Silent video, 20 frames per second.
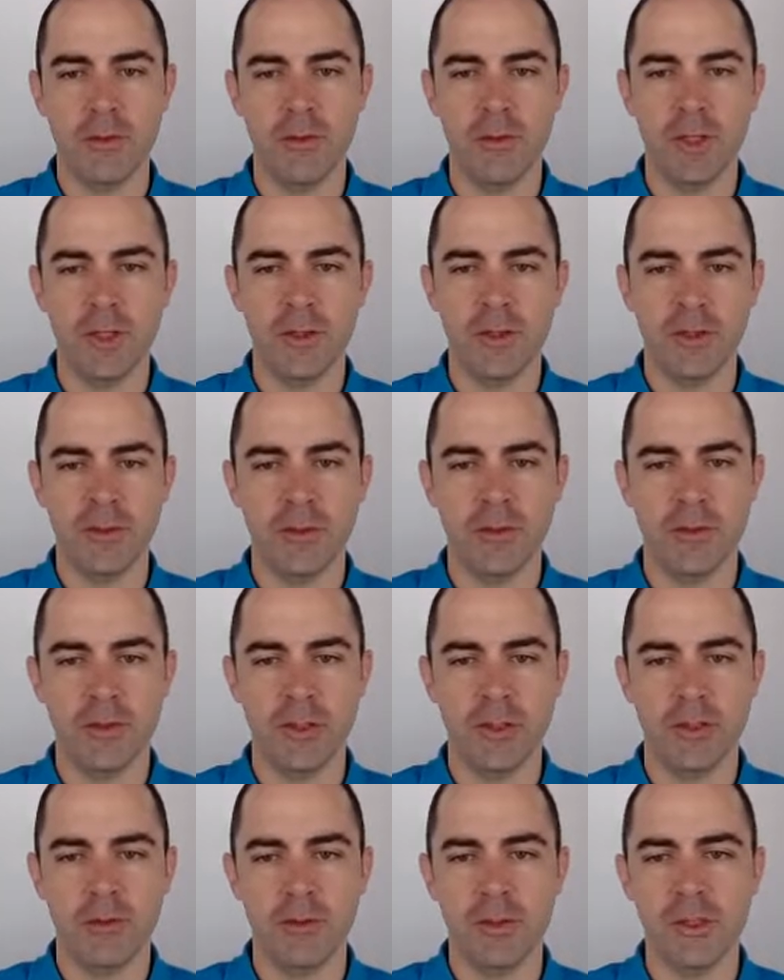we are all
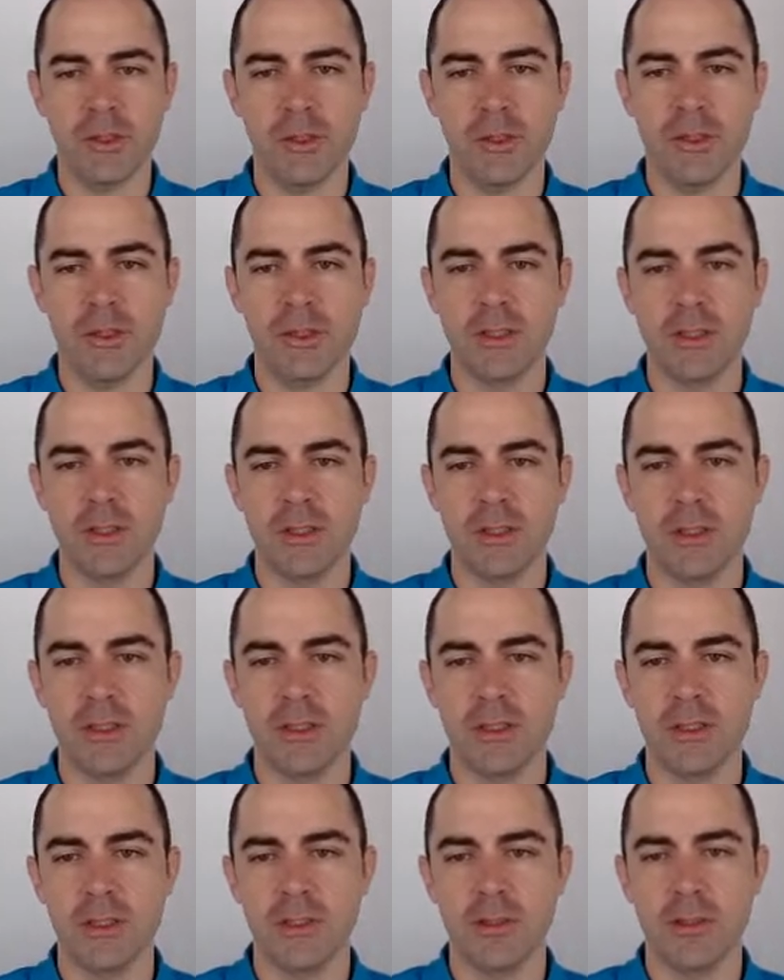interested in
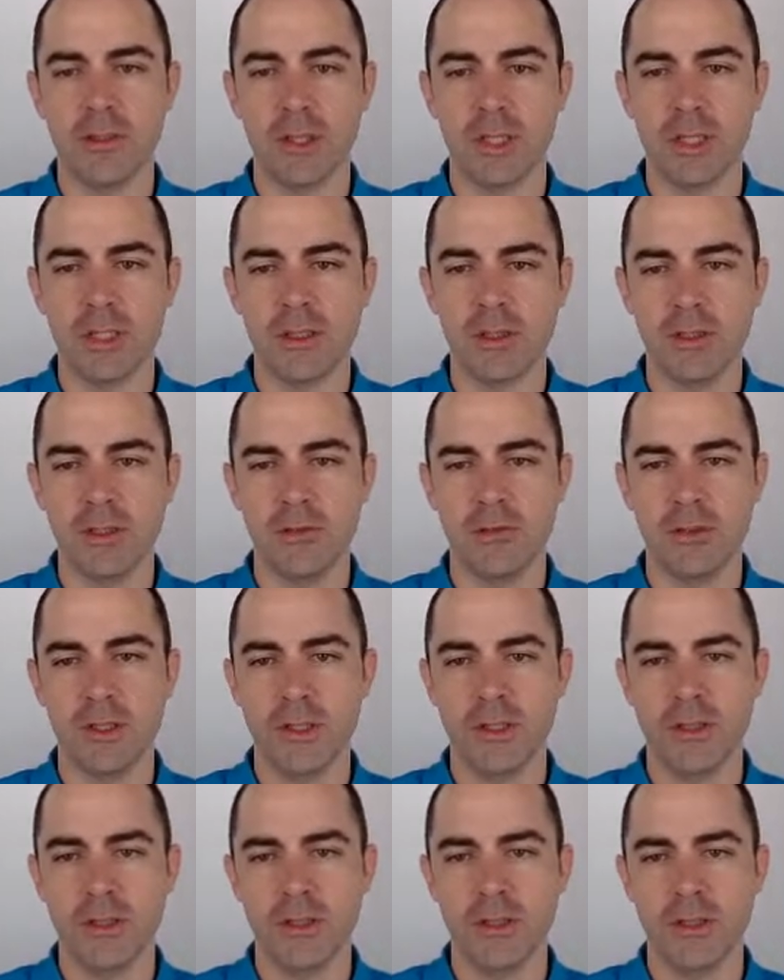the location of
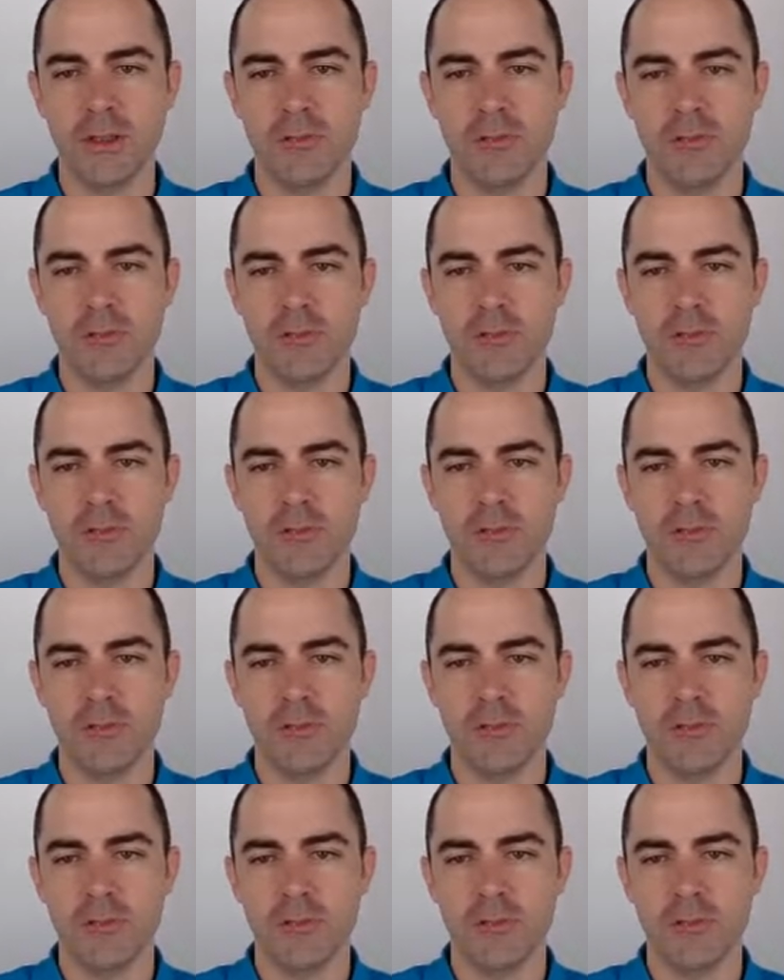the